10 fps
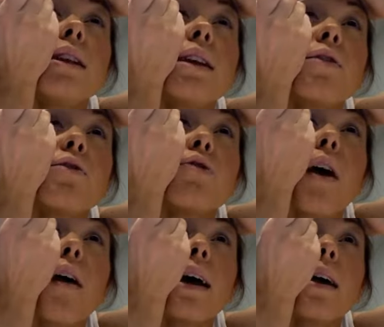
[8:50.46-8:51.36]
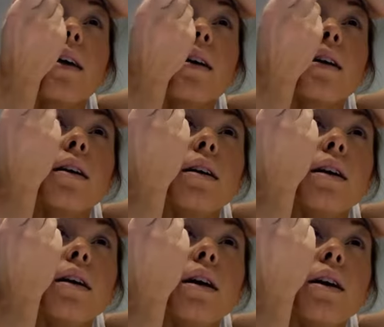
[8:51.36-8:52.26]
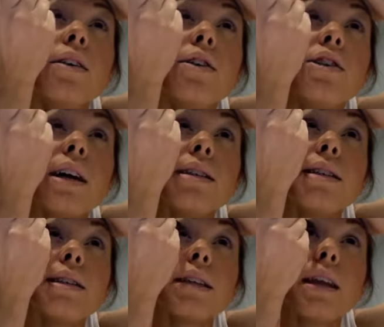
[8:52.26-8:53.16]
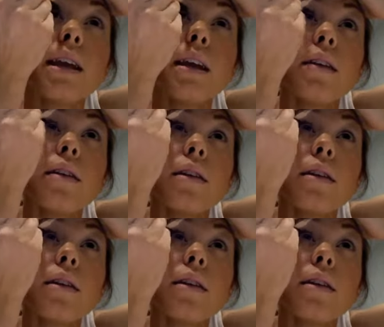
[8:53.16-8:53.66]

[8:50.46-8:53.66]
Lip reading: you're drawing, just in the